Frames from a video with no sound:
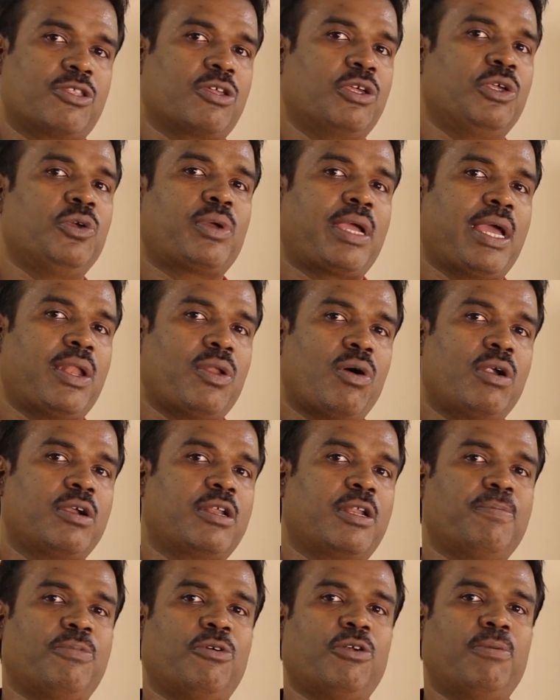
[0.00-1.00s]
So you
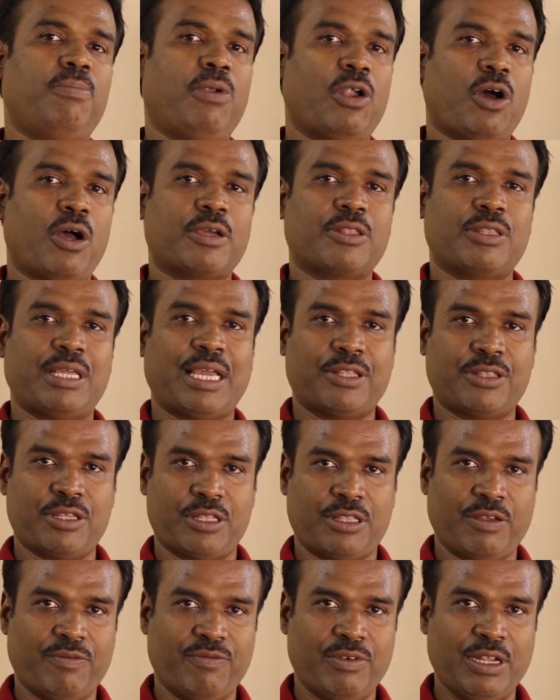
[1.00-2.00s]
cannot report blocks
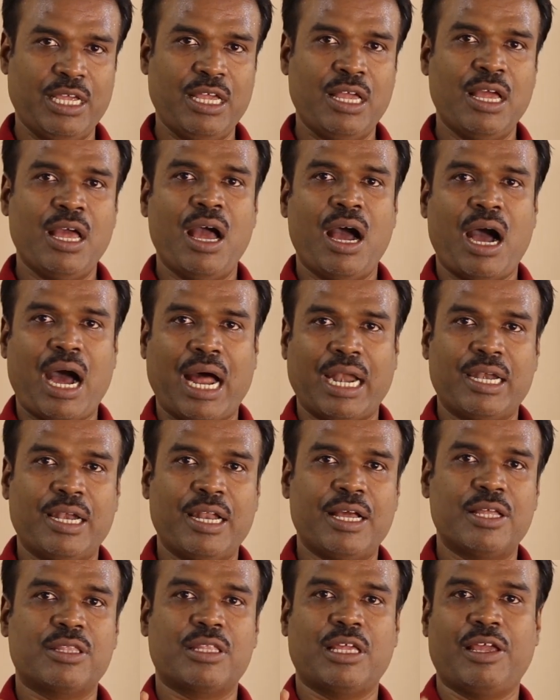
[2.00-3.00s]
excessively
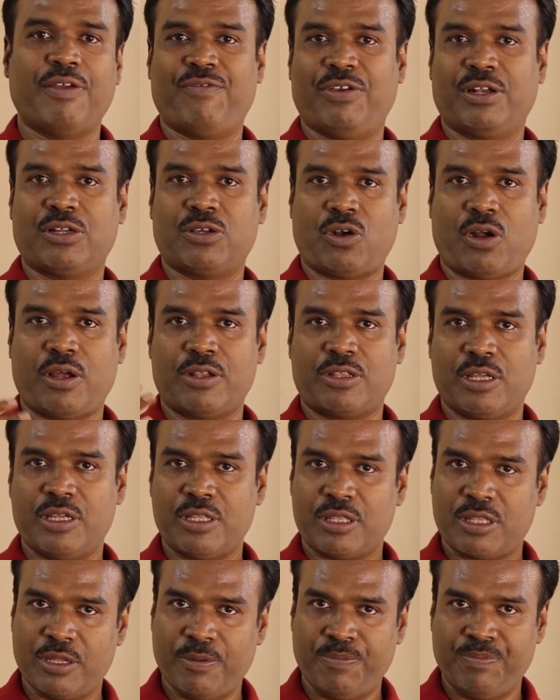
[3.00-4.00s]
unless if it
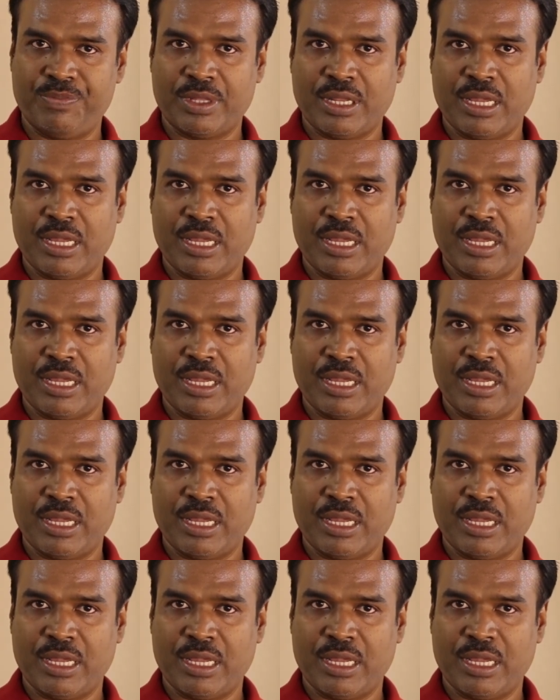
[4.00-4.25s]
crosses